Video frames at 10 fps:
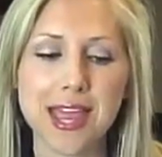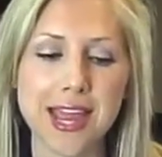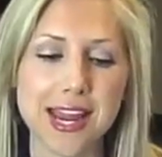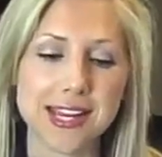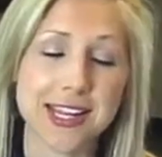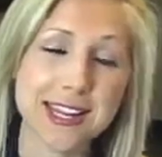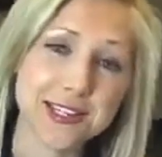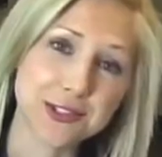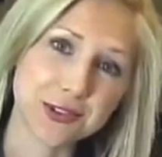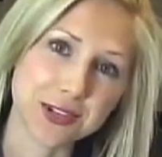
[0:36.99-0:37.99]
And
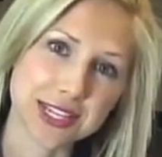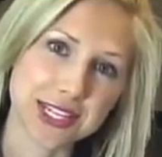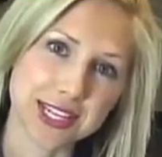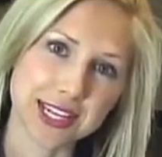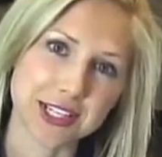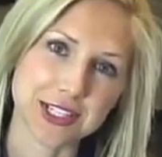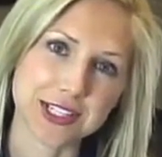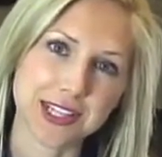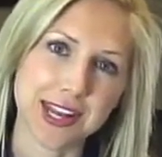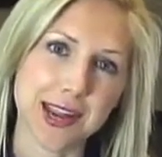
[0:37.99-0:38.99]
he's joined in the
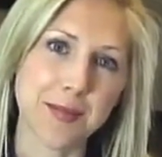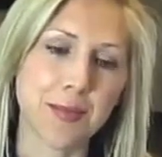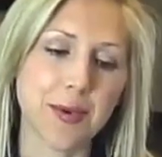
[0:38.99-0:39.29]
kitchen today